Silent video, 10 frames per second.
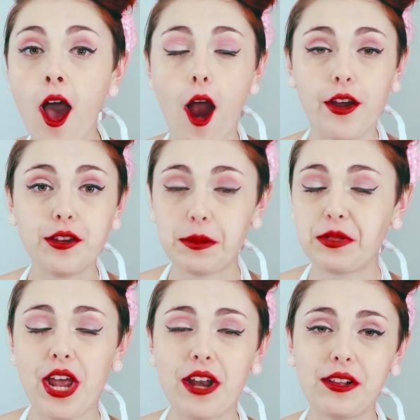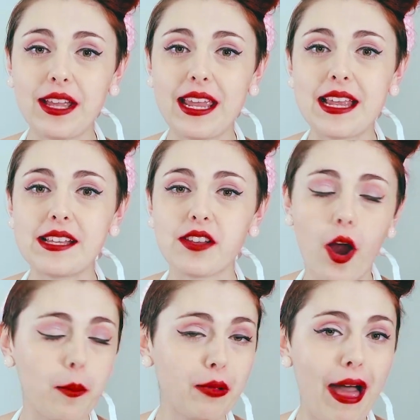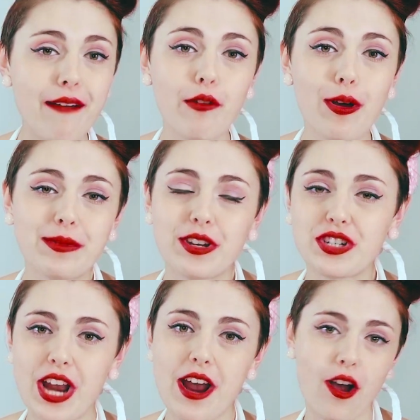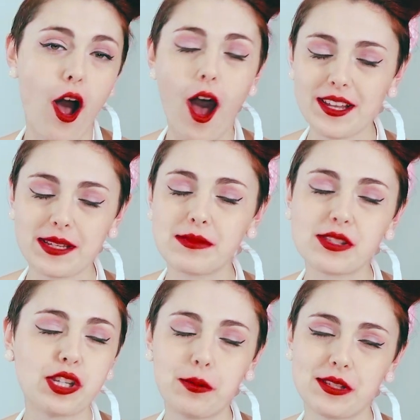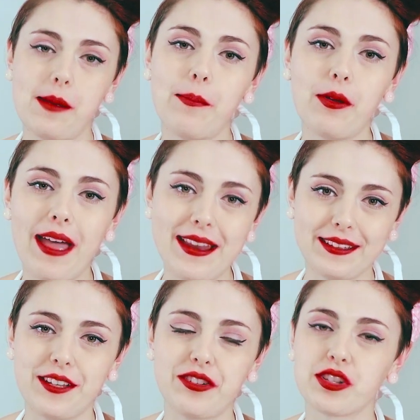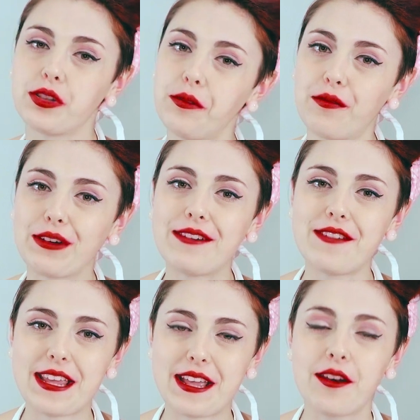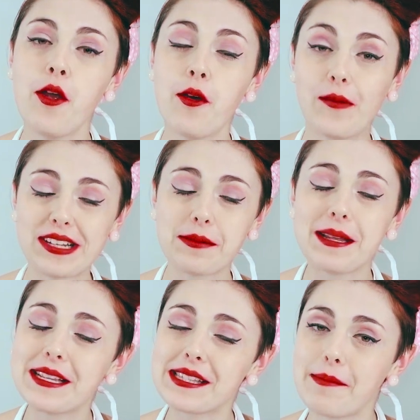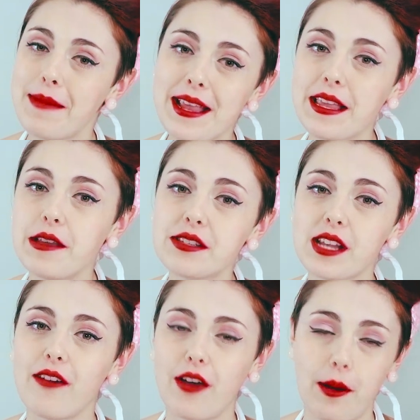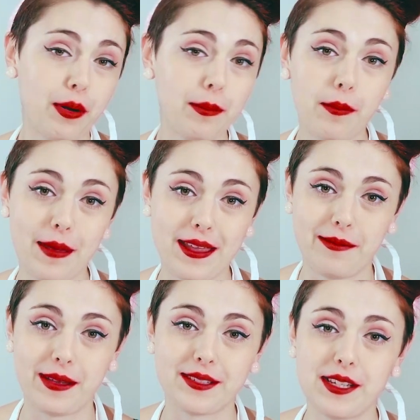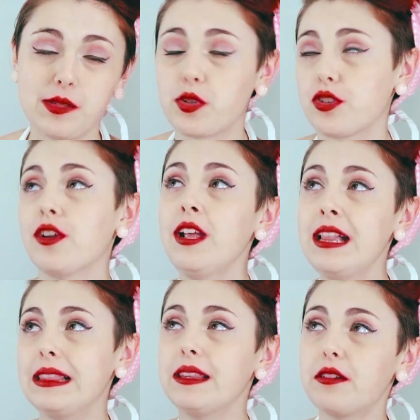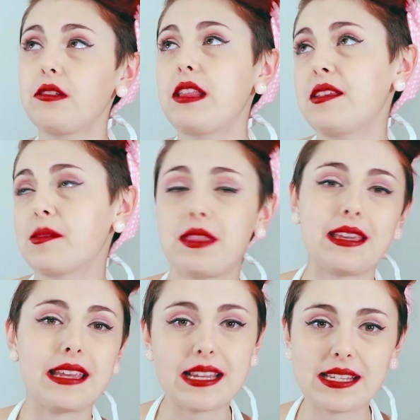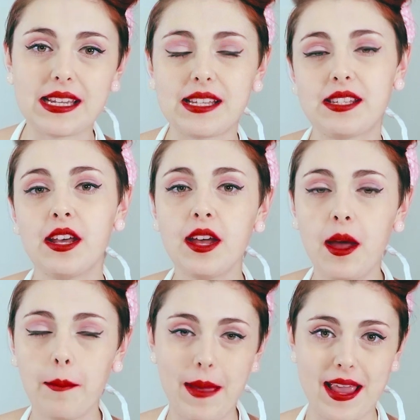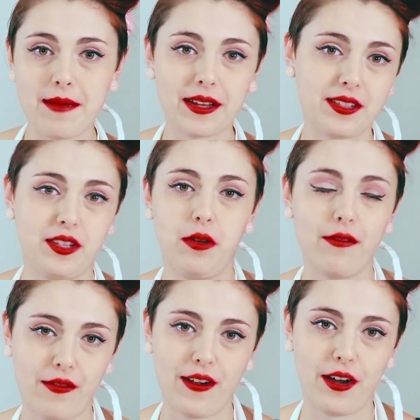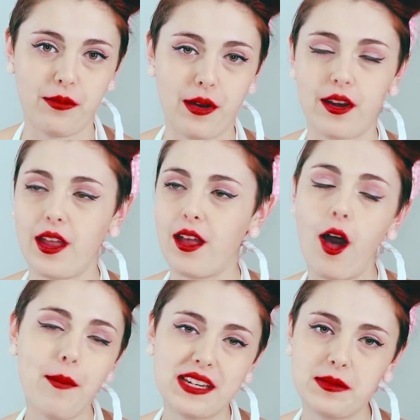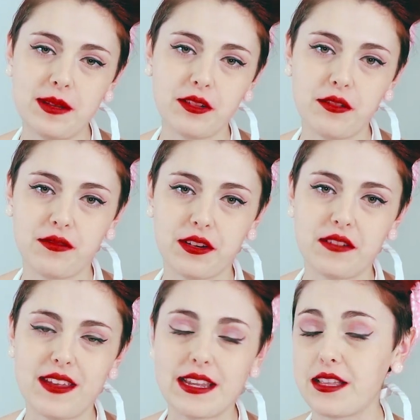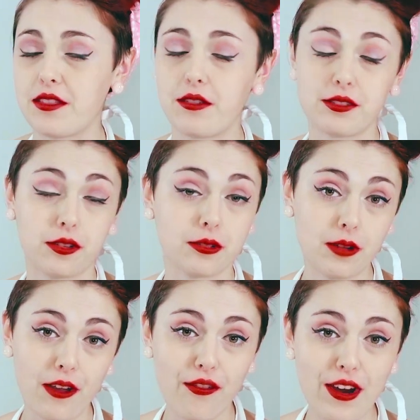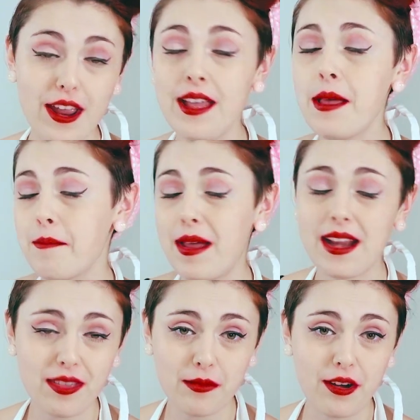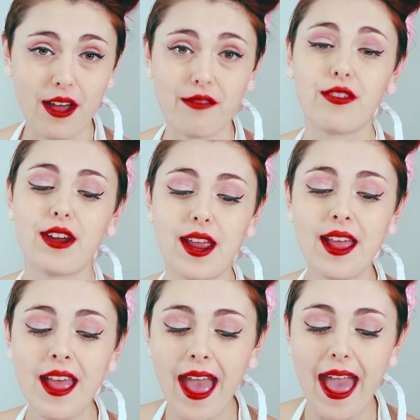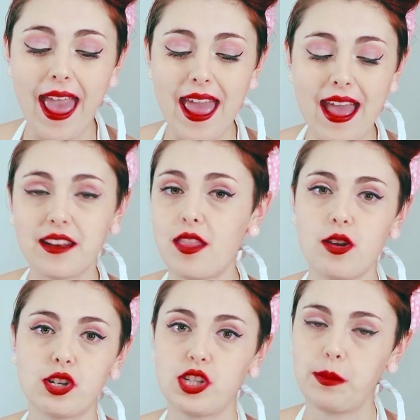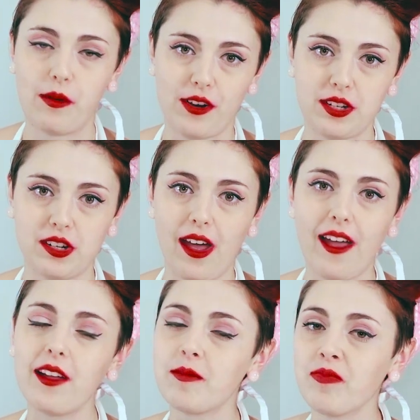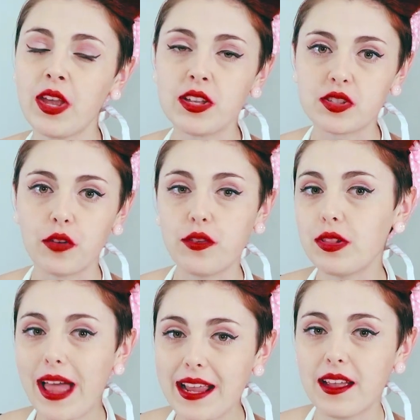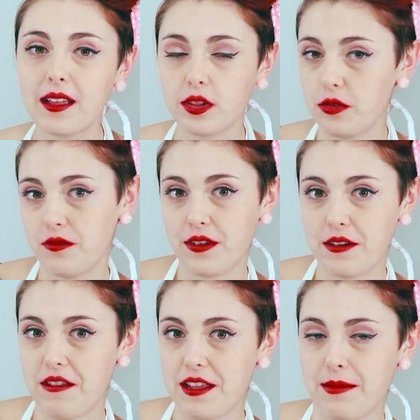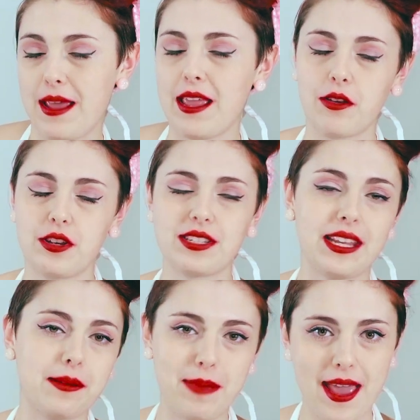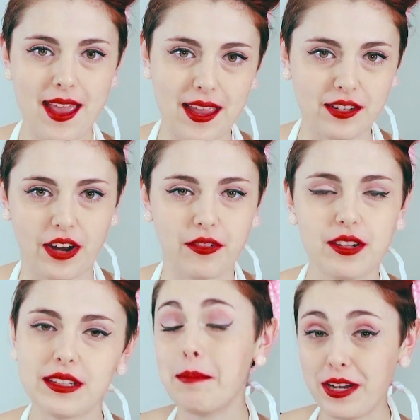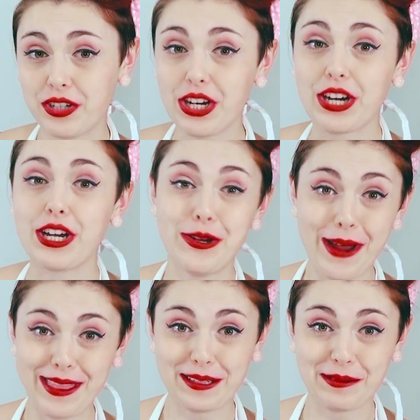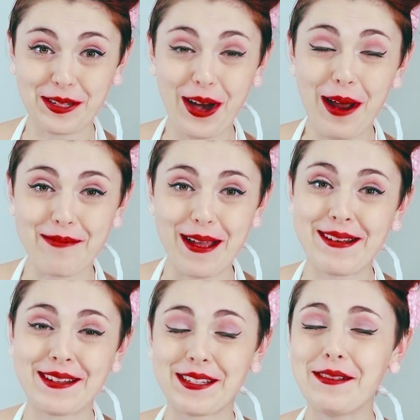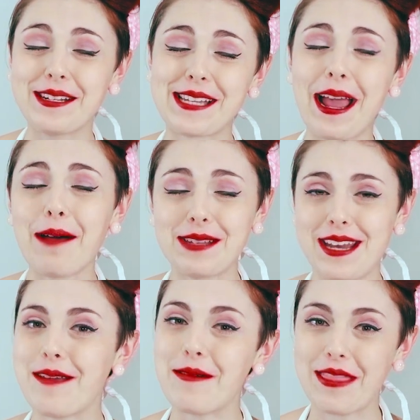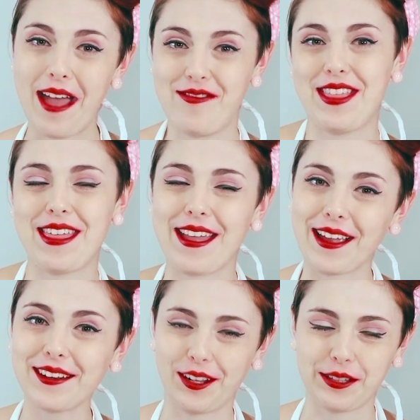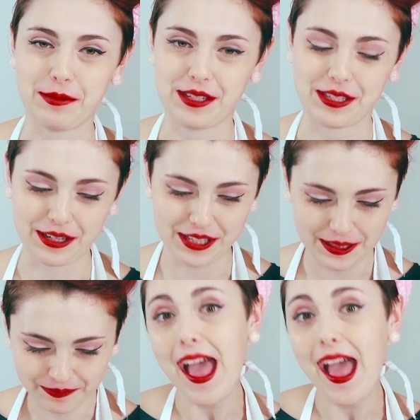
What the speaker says: Our YouTube channel is our platform to share awesome, super simple, and delicious gluten-free and vegan recipes that make use of our premium baking mixes, which are literally some of the easiest baking mixes you'll ever find on the market. All made to be gluten-free and vegan. They're also soy-free, many of them are nut-free, and they're super versatile. So if you like gluten-free and vegan baking, or you just like baking in general, make sure you hit the subscribe button so you can stay up to date with everything Dolled Up Desserts.